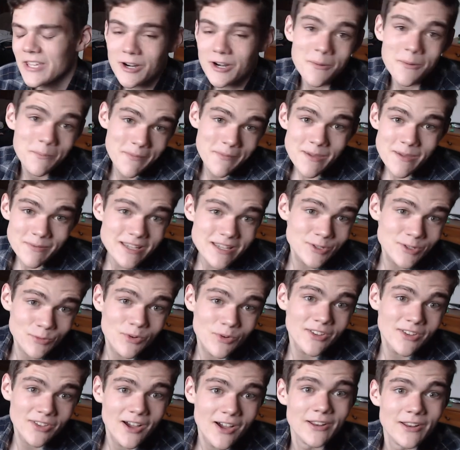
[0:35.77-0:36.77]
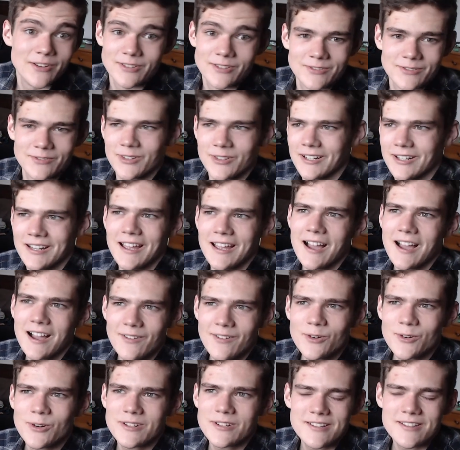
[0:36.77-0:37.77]
maybe it's worth $140.
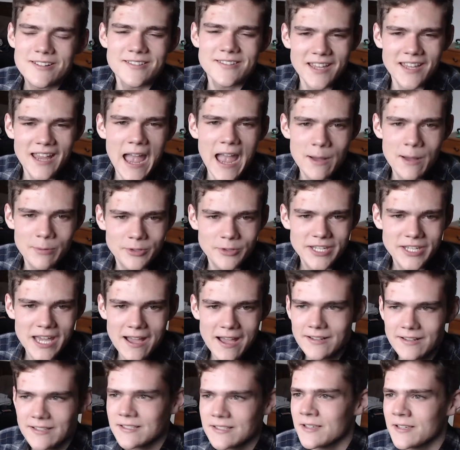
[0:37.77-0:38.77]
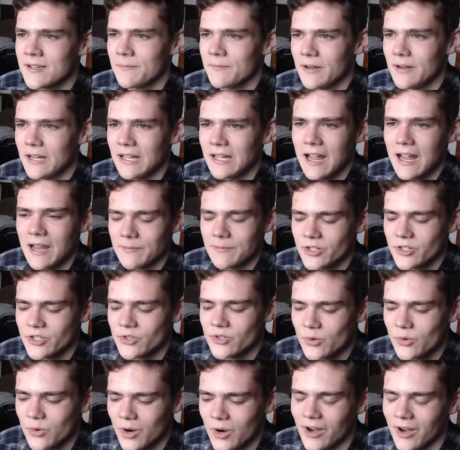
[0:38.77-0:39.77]
Of course, there's like Apple tax, but I'm
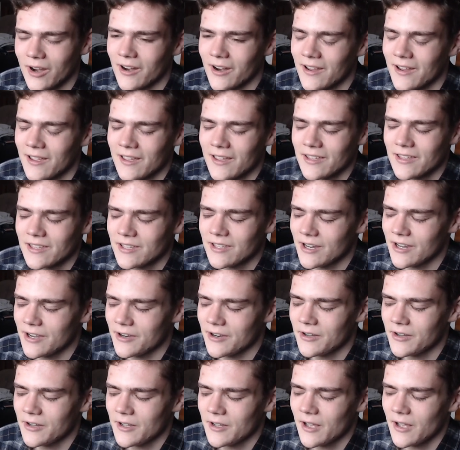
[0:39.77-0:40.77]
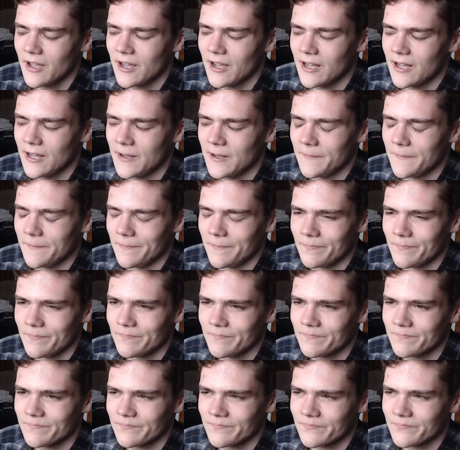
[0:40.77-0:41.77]
sure, you know,
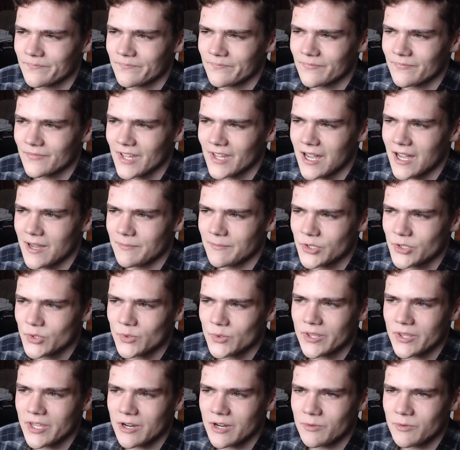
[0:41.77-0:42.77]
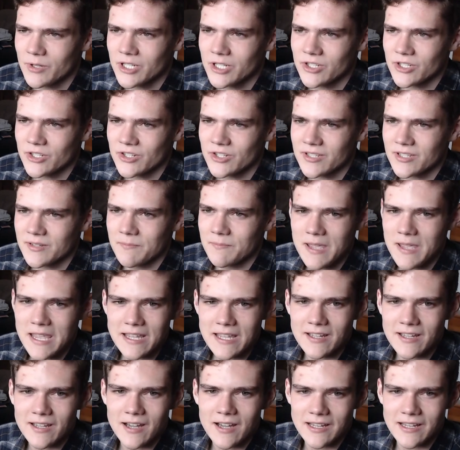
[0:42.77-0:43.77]
I'm sure they wouldn't just
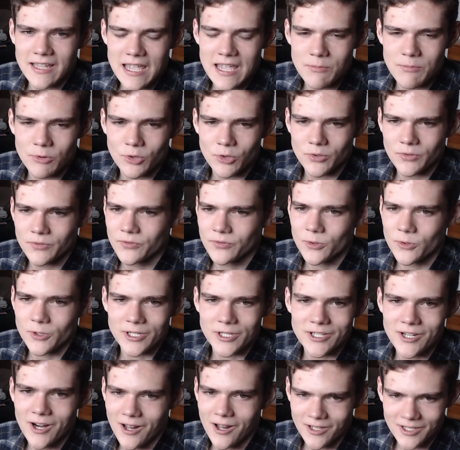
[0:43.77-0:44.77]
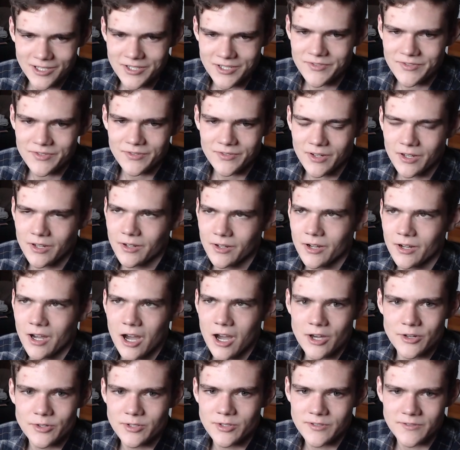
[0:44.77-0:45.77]
make a cable
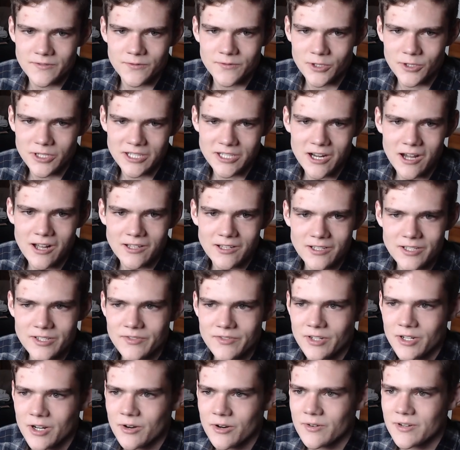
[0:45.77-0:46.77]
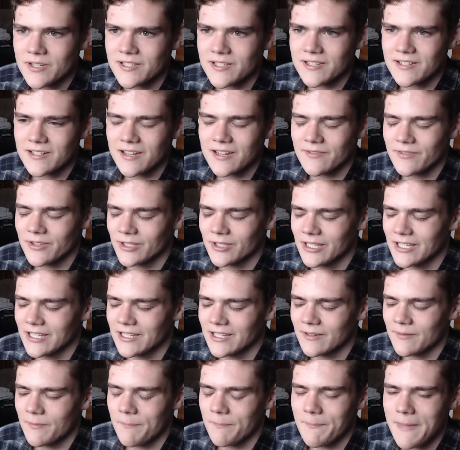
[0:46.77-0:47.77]
$140 for no reason. I feel
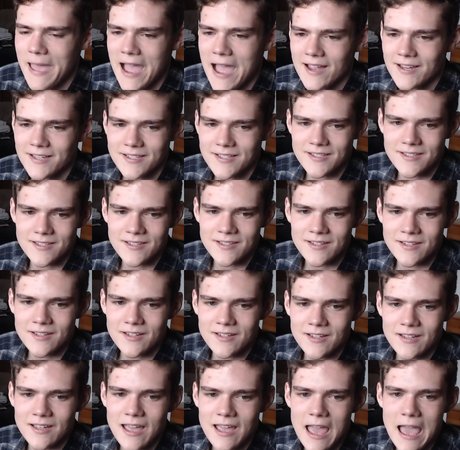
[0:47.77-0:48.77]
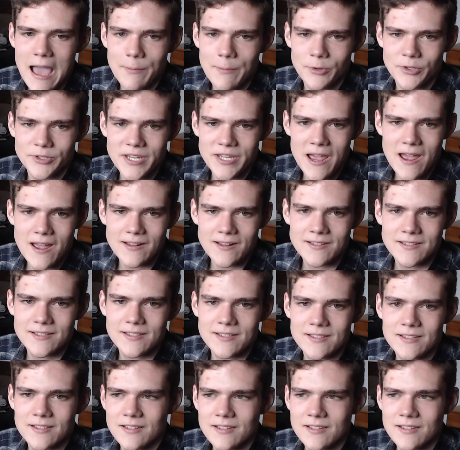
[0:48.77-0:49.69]
like max Apple tax